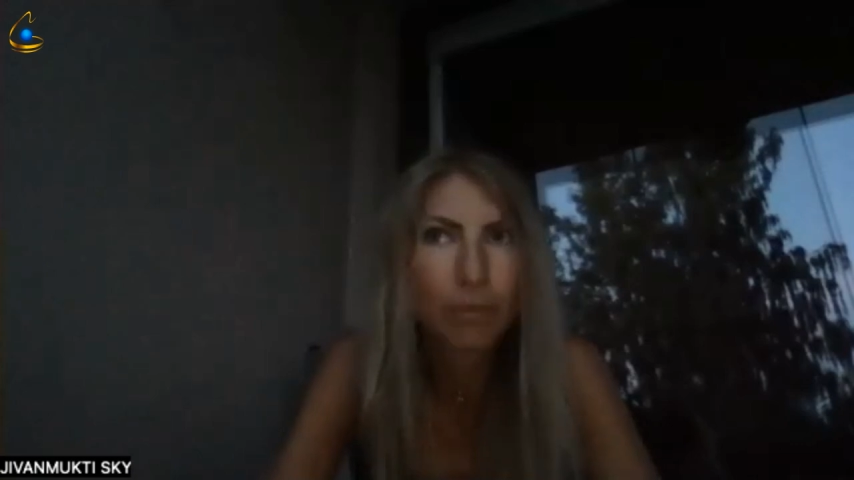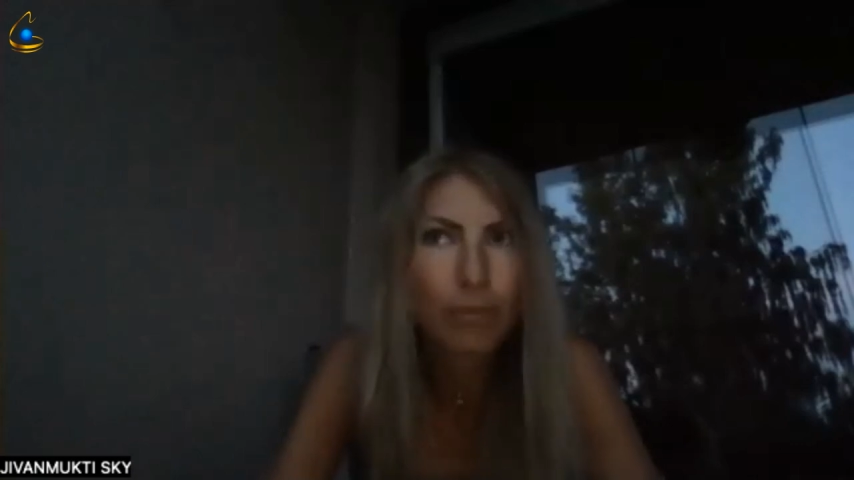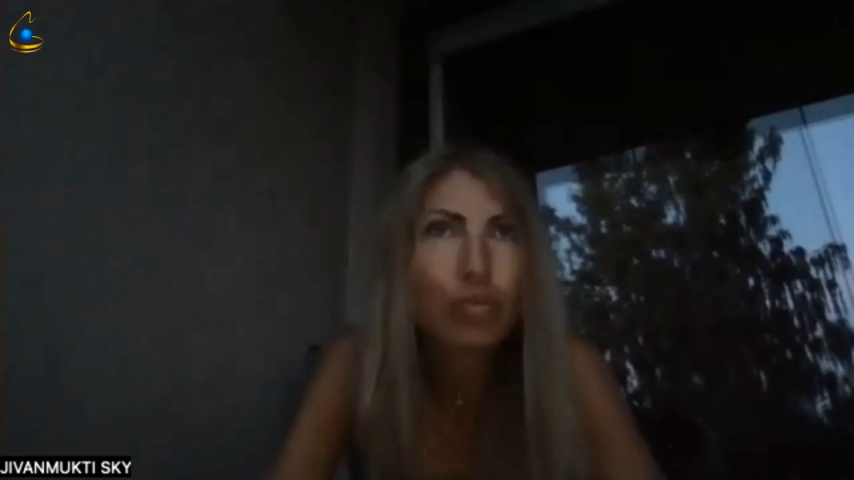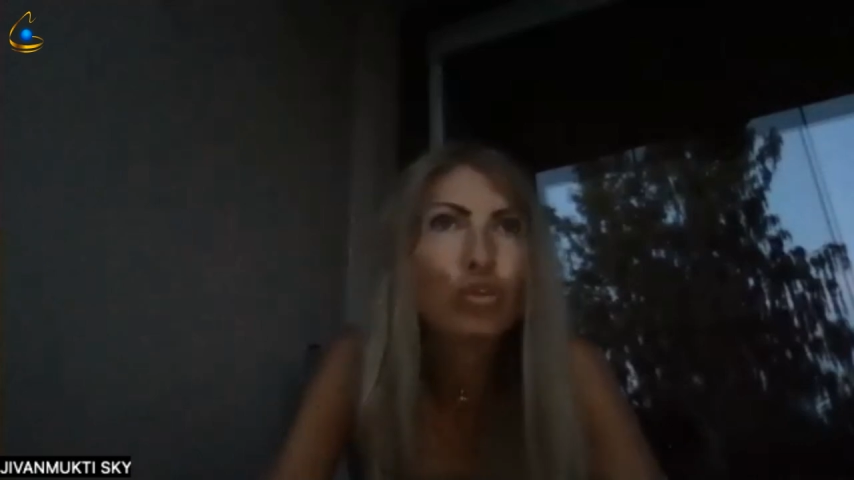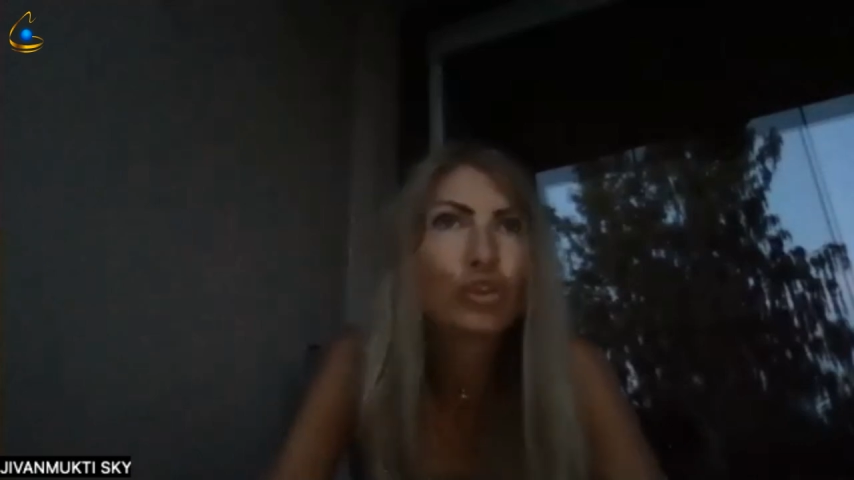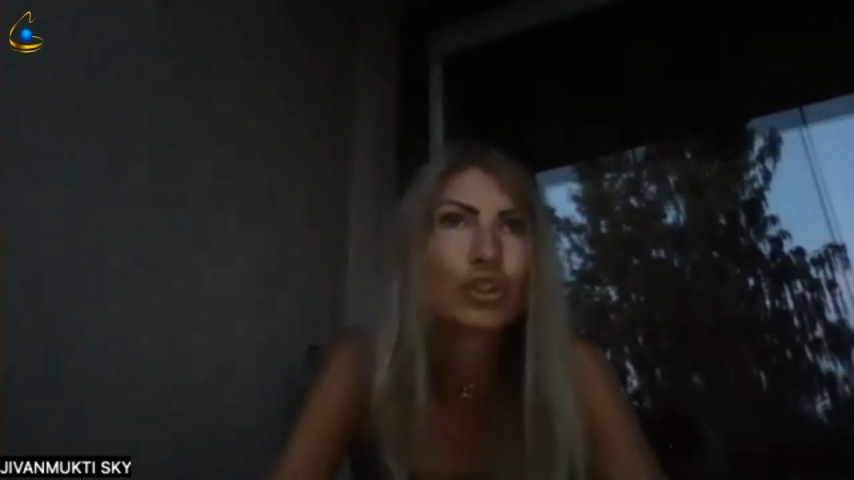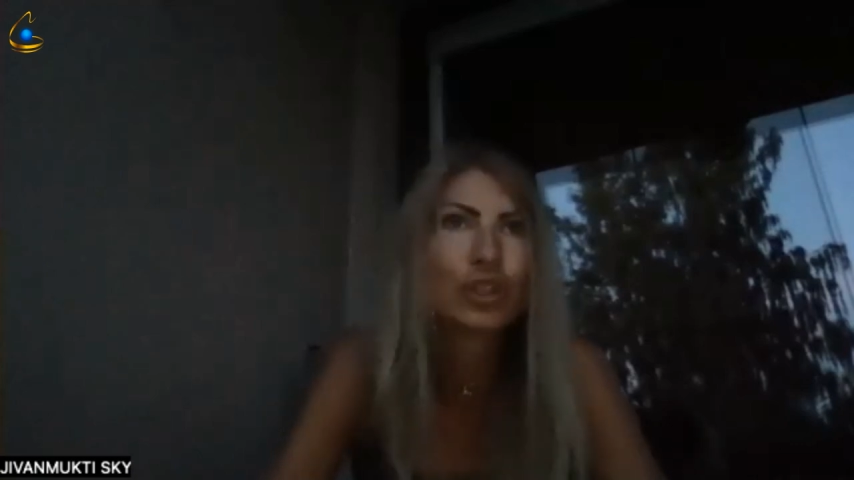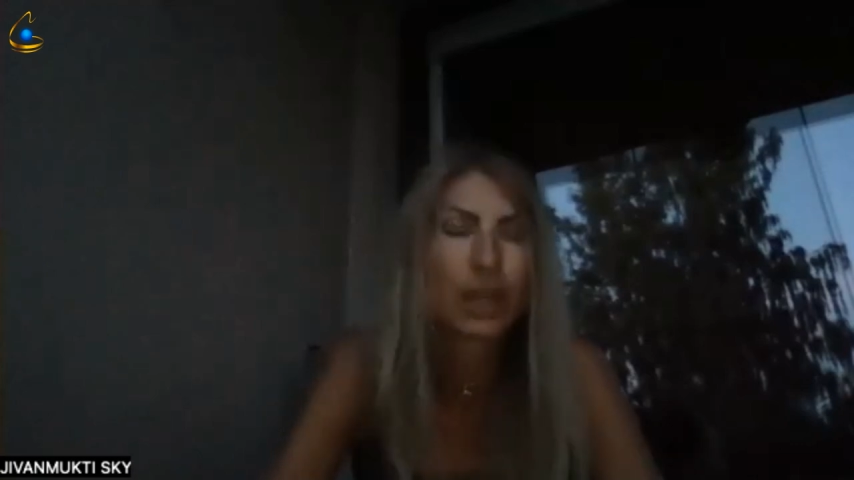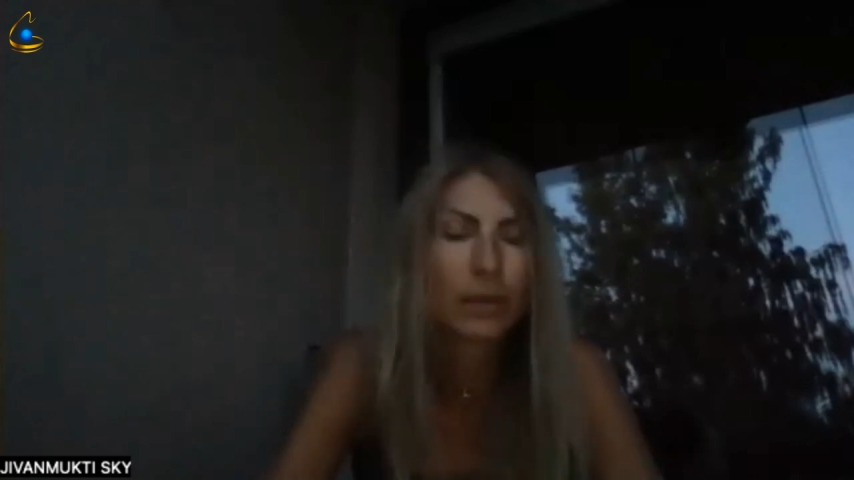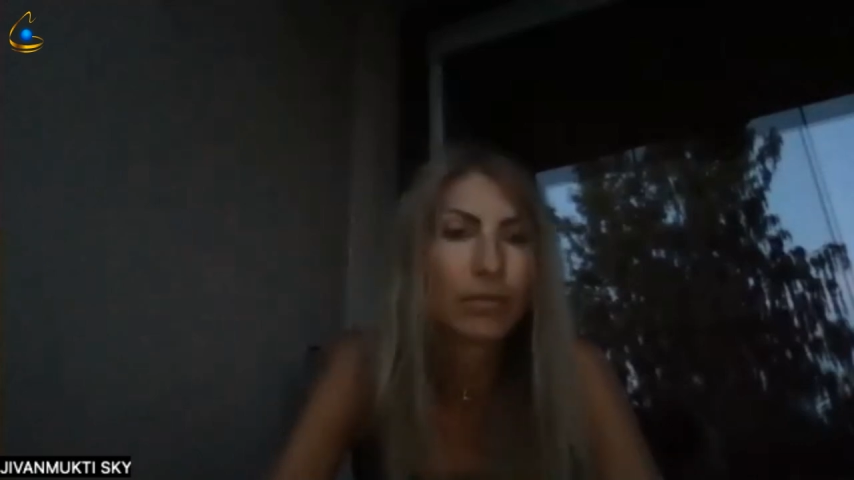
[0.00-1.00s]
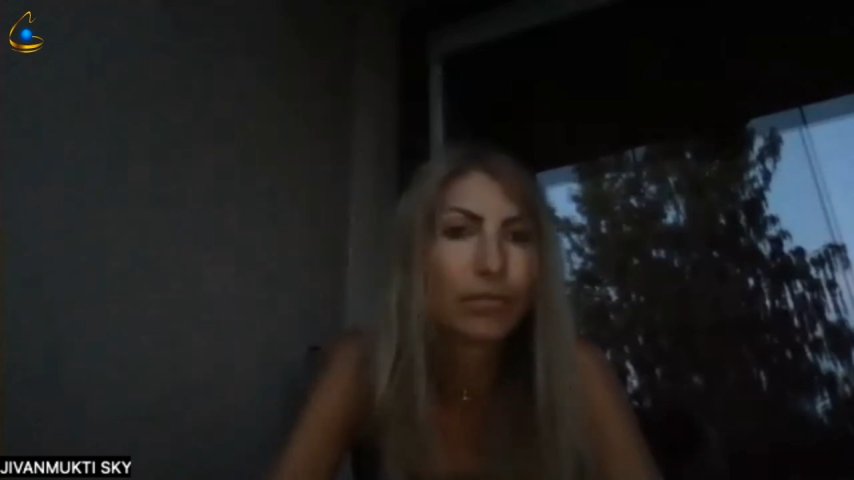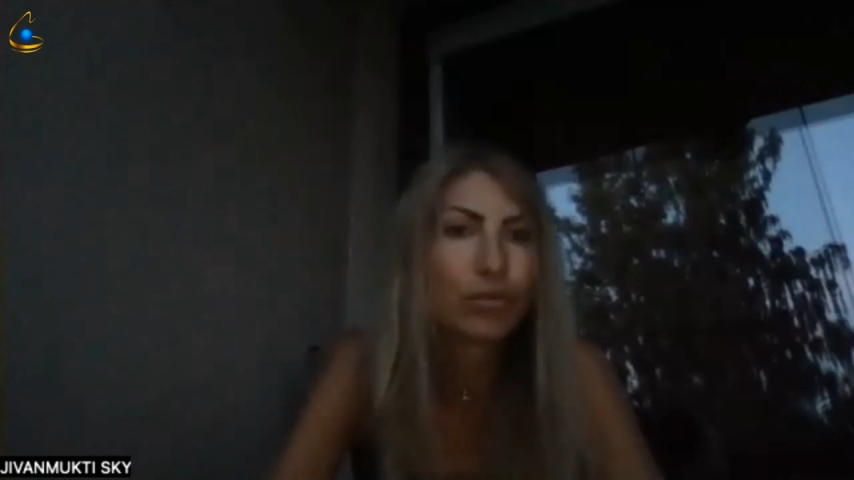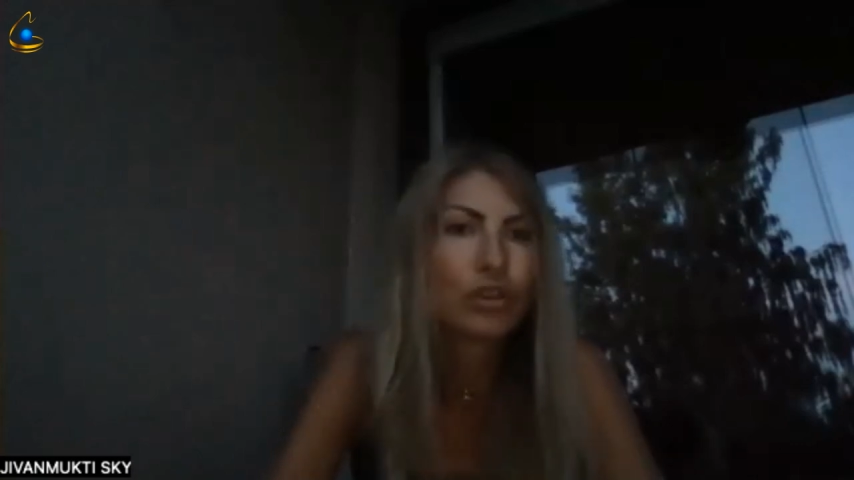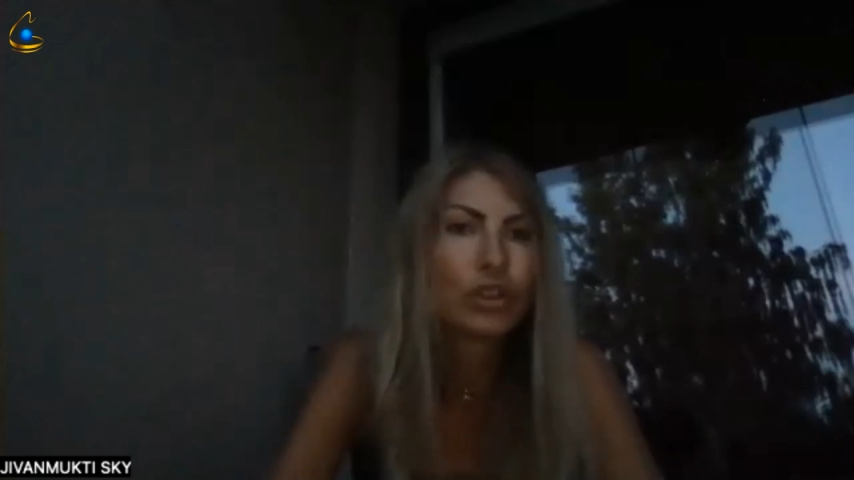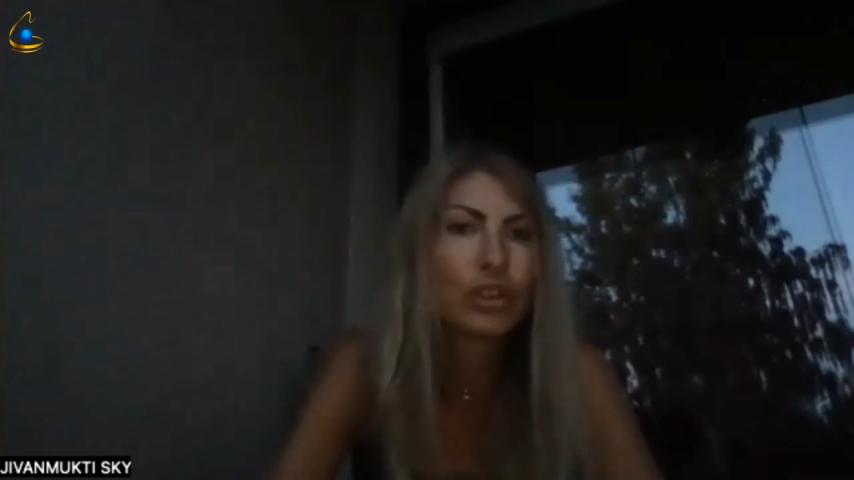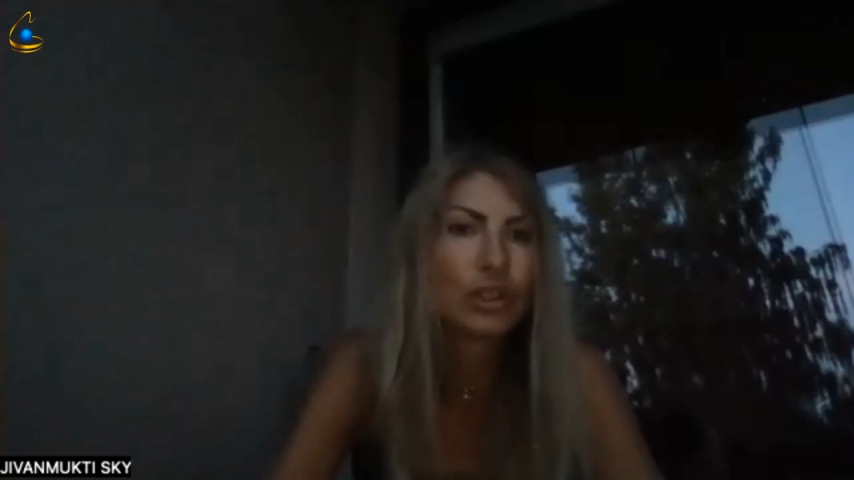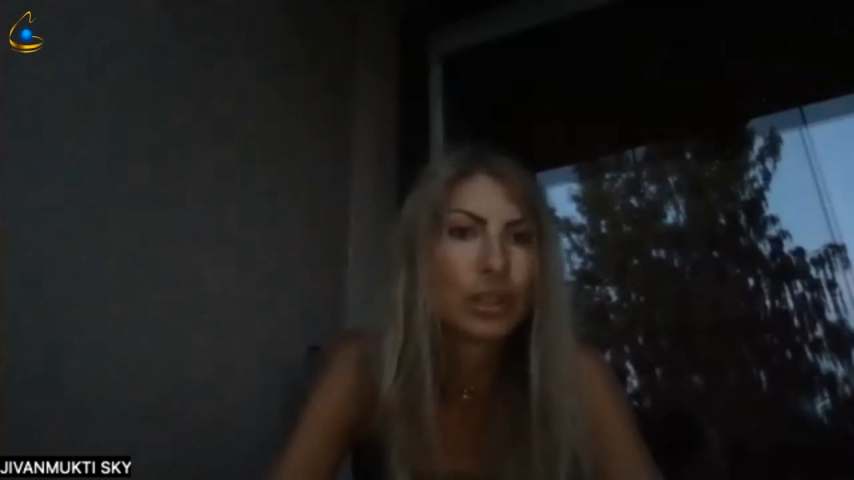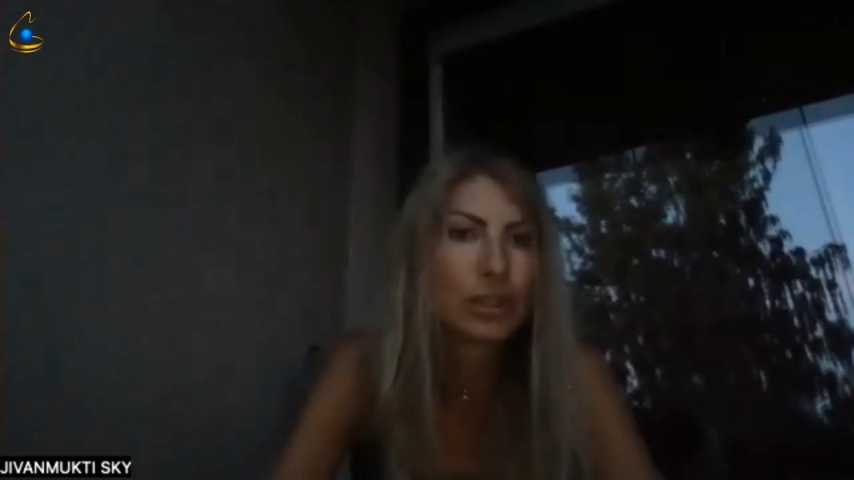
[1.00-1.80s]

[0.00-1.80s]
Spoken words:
push and push